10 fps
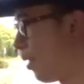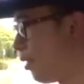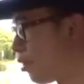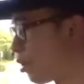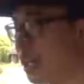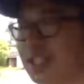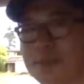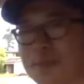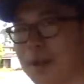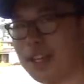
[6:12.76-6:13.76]
mind,
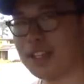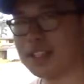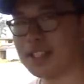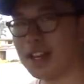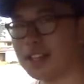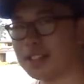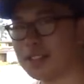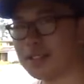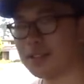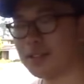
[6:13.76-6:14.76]
tradesmen buy these
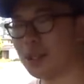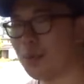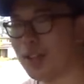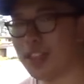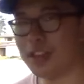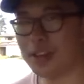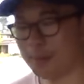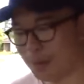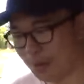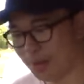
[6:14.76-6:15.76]
cars, so where are they going to
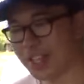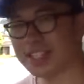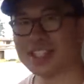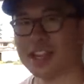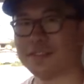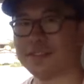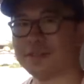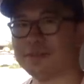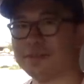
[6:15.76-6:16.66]
put all their stuff?